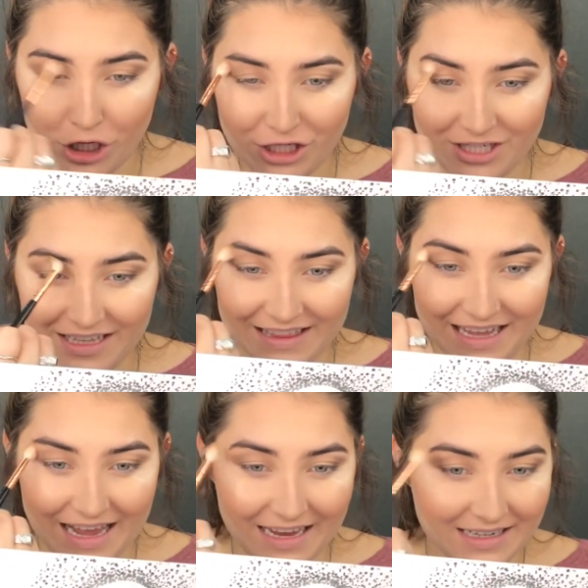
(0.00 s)
harsh
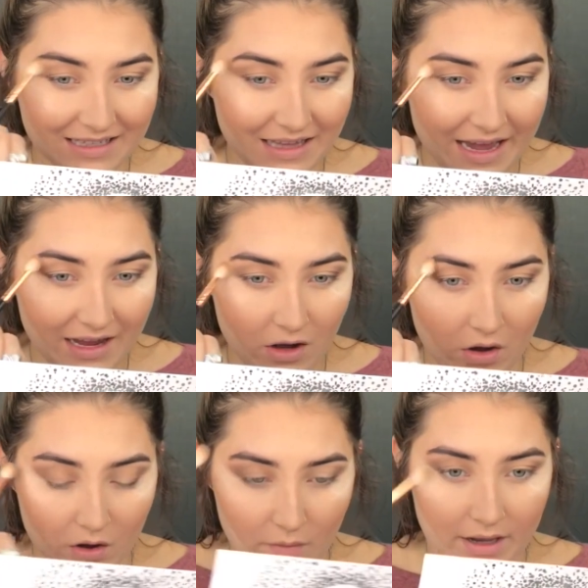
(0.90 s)
lines like
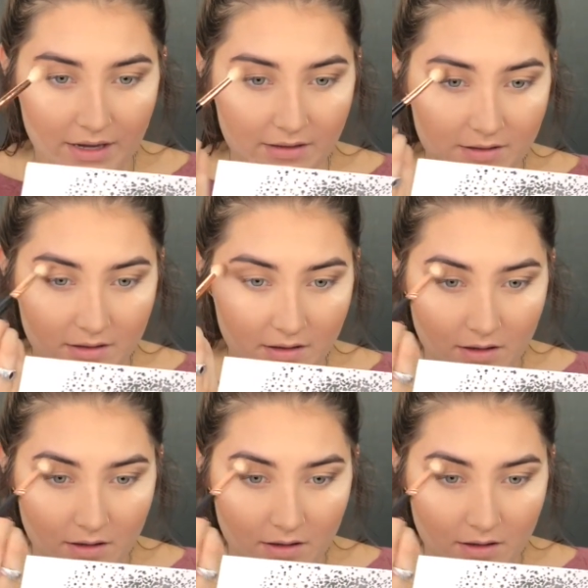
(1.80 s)
always.